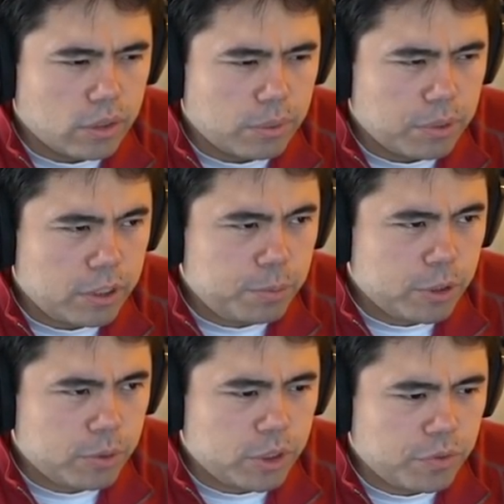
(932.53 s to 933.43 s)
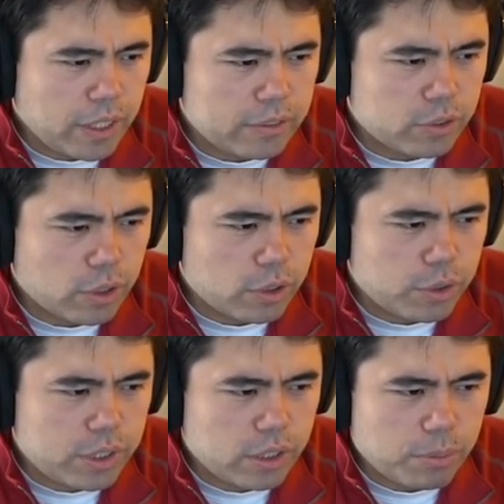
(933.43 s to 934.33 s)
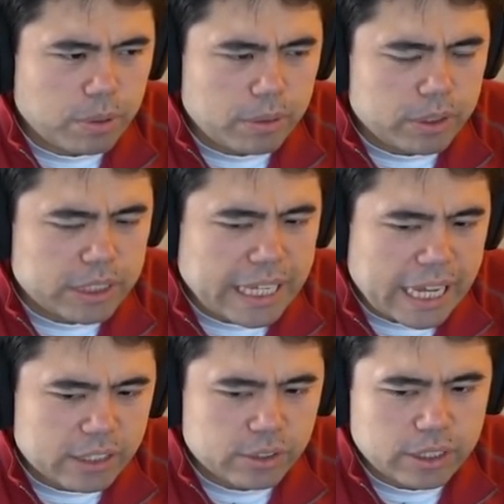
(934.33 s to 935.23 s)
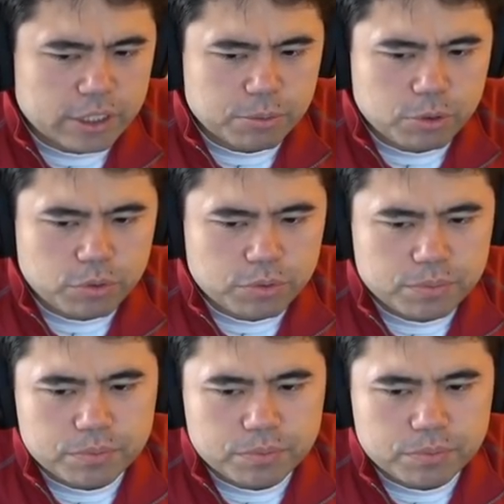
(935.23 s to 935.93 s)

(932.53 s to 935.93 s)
Okay, please bishop g5, so I'll go here. I'll probably just cast the next move.